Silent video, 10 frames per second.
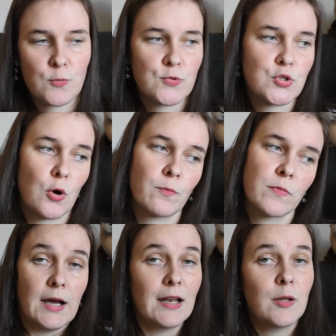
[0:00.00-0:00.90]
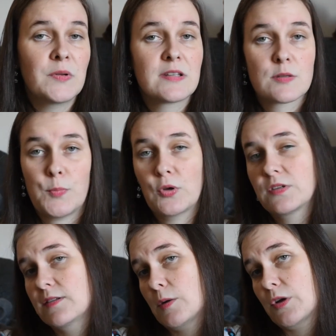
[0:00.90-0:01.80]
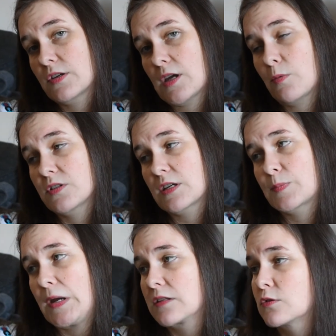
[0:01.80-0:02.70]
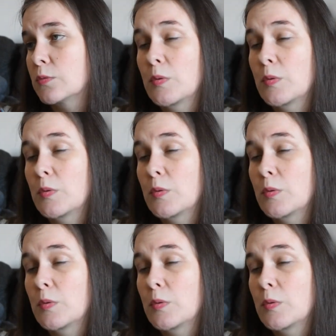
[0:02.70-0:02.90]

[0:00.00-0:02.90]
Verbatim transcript: So a little bit disappointing there, because I was expected to